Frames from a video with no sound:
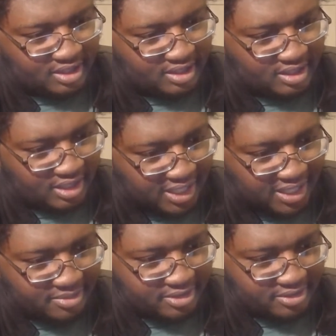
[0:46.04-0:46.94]

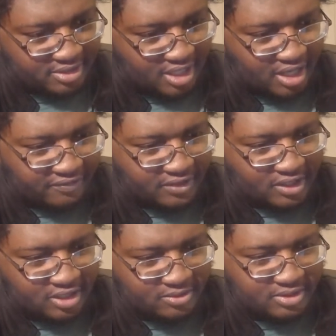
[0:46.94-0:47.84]
kilometers off the
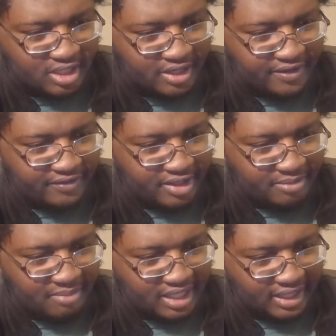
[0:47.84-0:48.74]
coast of the
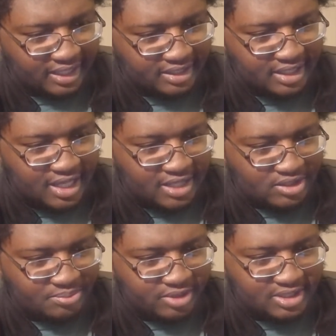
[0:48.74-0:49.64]
mainland,
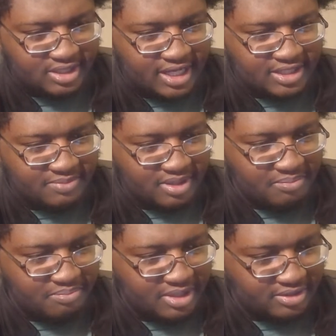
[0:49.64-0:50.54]
the prison has been
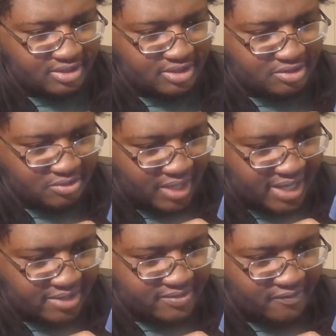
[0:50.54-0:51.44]
built to
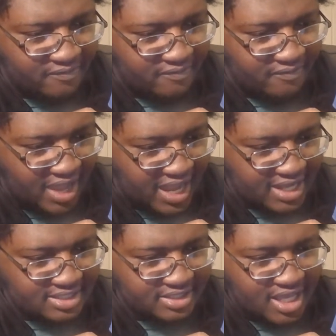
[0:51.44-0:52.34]
house
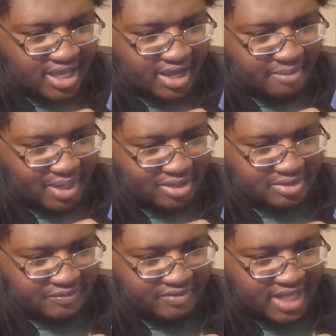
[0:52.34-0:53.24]
vast amounts
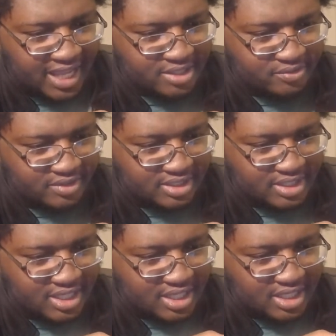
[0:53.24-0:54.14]
of dangerous
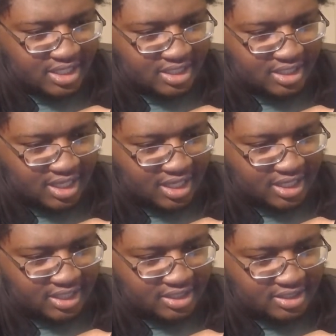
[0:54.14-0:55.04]

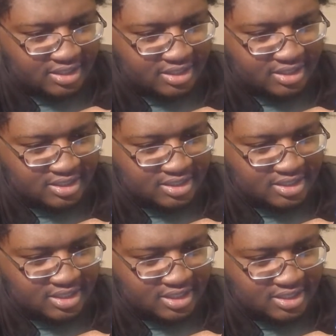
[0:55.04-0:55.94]
and
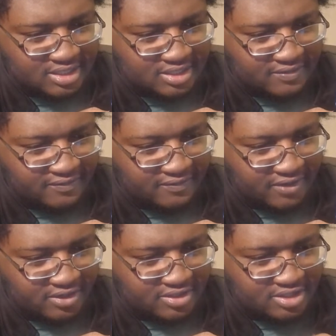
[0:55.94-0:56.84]

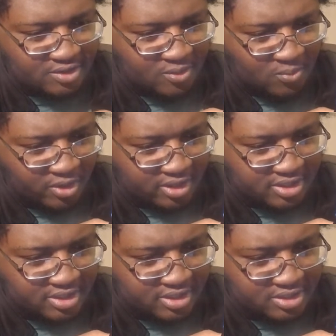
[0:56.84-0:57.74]
diverse
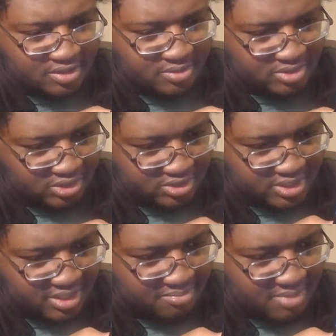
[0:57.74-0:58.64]
quark users.
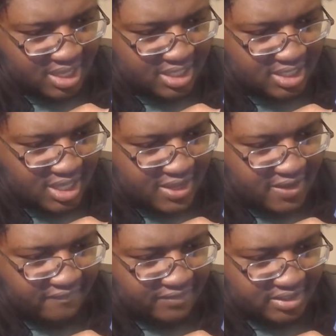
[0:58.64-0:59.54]
It may
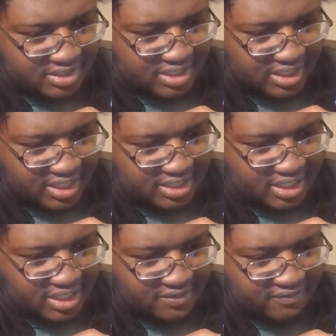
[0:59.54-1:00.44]
function like
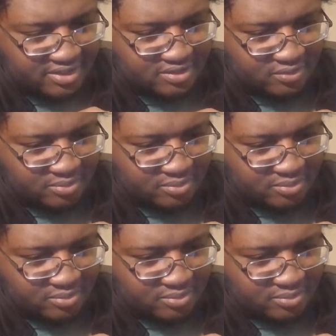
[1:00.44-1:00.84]
a conventional